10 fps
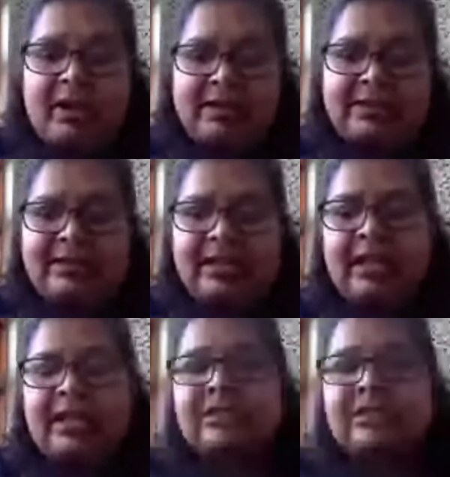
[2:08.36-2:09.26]
by selling goods
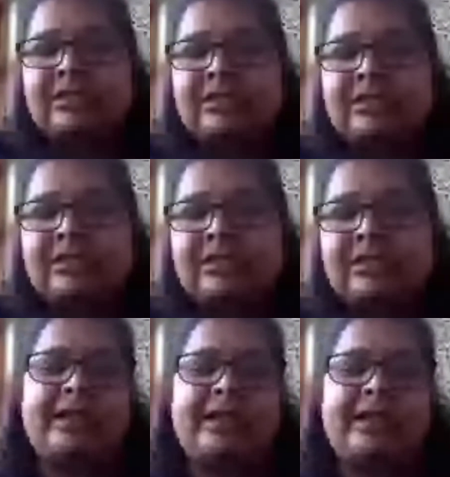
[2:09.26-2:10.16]
and services in the open
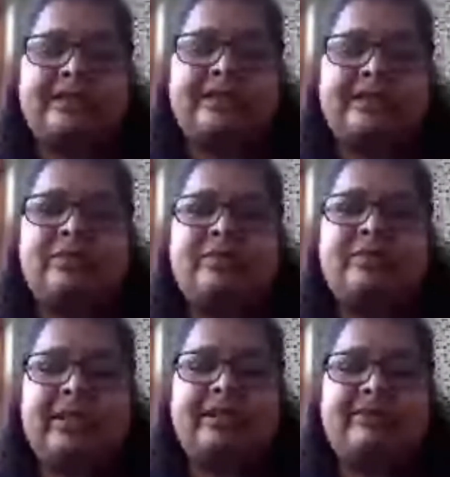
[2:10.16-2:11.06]
market,
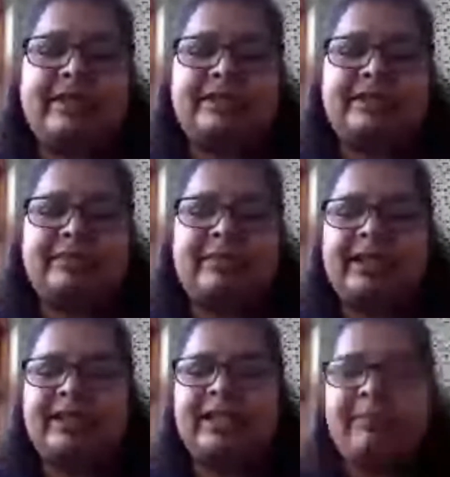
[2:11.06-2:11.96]
social
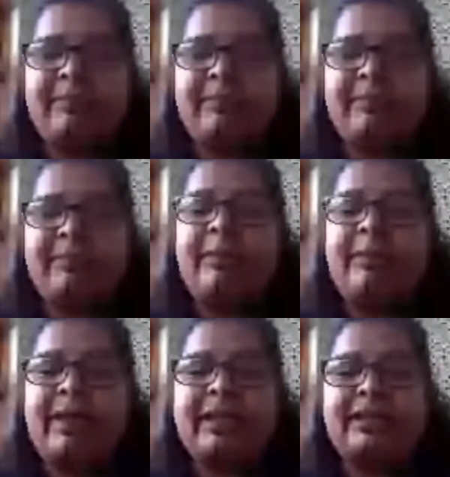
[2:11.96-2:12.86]
enterprises reinvest
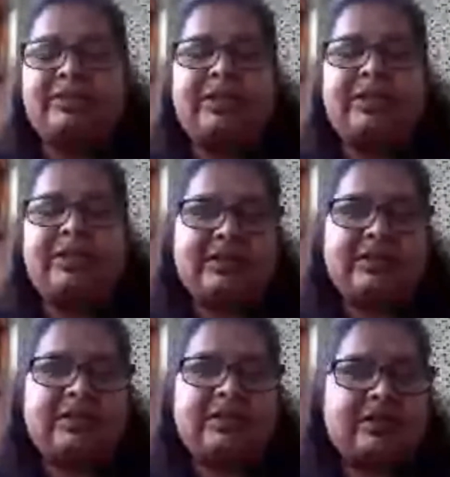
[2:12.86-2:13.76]
the money they make
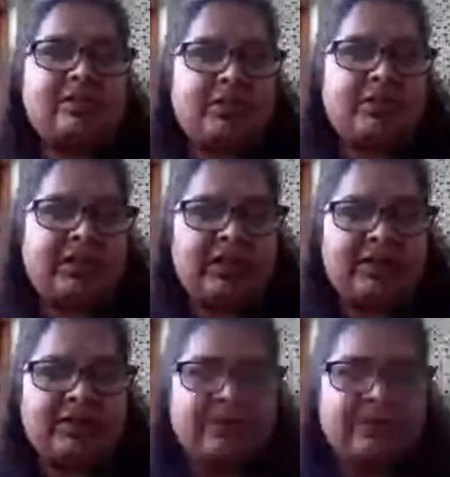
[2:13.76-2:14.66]
back into their
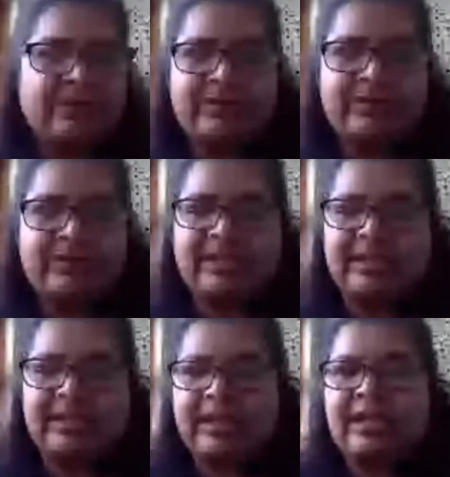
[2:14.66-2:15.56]
businesses or their
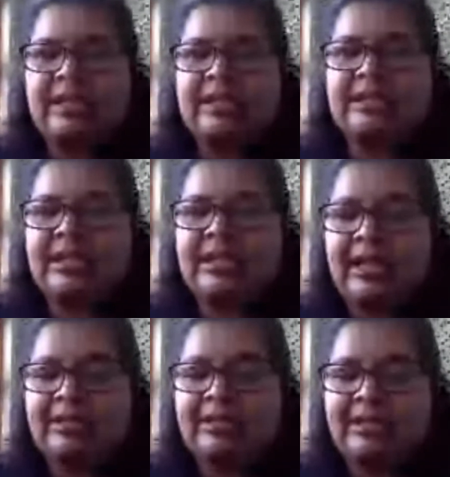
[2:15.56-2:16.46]
local community.
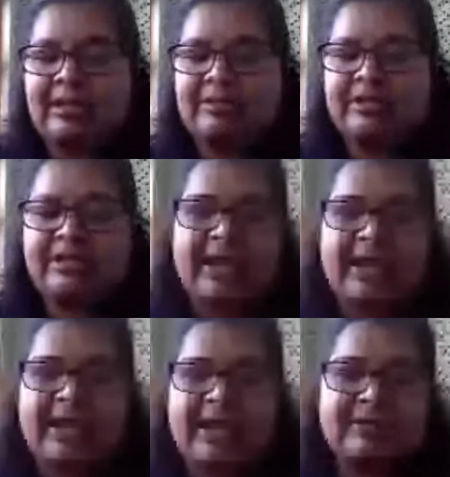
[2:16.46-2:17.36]
This allows
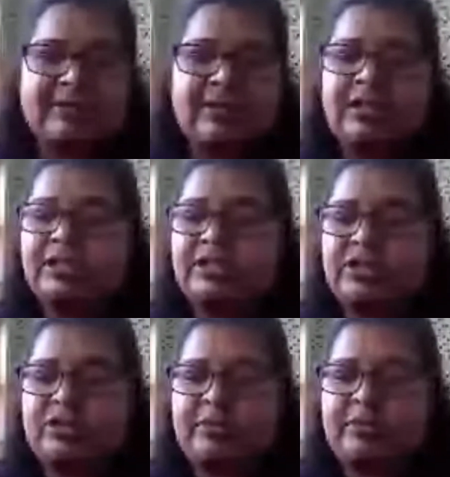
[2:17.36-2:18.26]
them to tackle
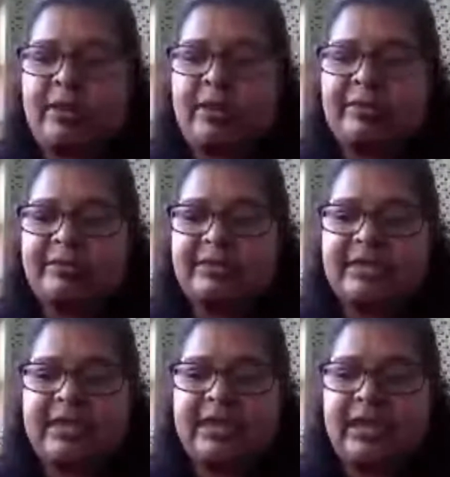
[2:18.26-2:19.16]
social
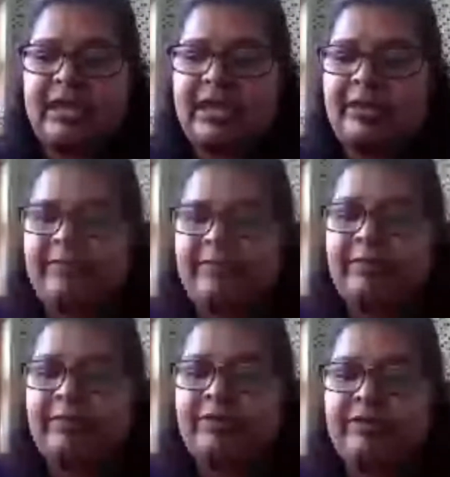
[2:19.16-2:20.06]
problems,
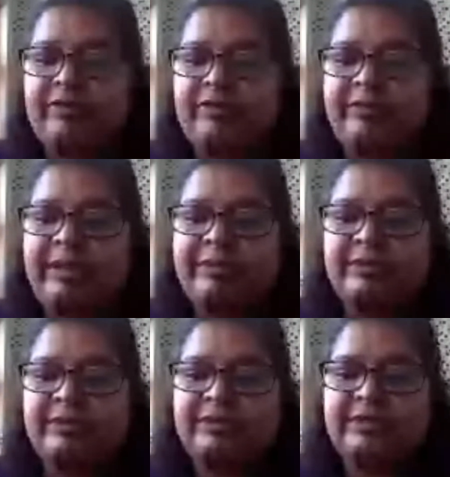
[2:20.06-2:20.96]
improve
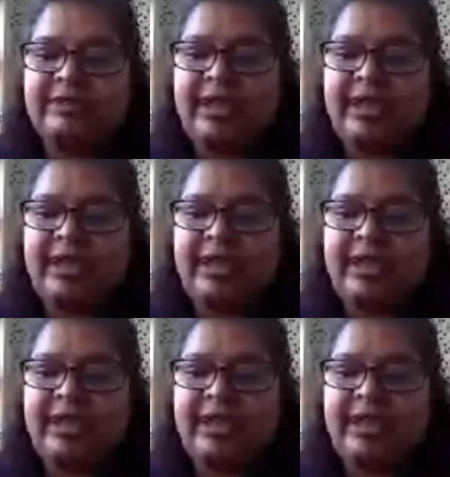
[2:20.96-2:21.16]
people's